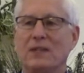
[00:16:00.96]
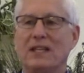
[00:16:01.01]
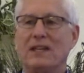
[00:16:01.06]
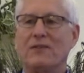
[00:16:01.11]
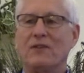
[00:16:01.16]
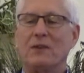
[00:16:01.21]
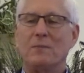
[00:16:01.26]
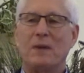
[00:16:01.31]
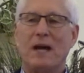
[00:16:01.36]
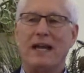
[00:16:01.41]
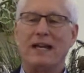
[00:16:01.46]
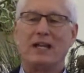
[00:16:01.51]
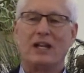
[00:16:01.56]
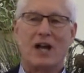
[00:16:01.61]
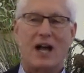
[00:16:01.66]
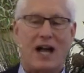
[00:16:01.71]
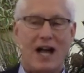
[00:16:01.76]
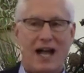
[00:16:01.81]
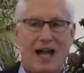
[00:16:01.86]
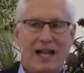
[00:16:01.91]
given by
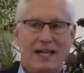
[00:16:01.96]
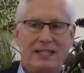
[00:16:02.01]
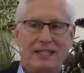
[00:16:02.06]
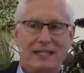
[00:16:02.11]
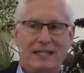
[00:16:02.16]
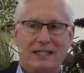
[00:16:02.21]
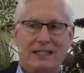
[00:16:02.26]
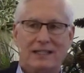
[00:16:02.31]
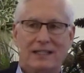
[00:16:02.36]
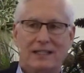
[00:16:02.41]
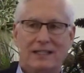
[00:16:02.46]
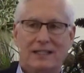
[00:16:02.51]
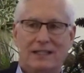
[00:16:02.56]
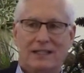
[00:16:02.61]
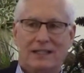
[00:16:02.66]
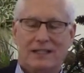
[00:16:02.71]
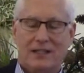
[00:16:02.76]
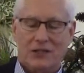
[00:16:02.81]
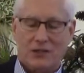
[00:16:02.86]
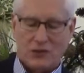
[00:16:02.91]
God
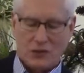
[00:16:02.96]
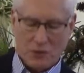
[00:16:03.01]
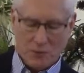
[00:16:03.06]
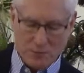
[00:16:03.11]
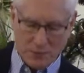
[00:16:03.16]
to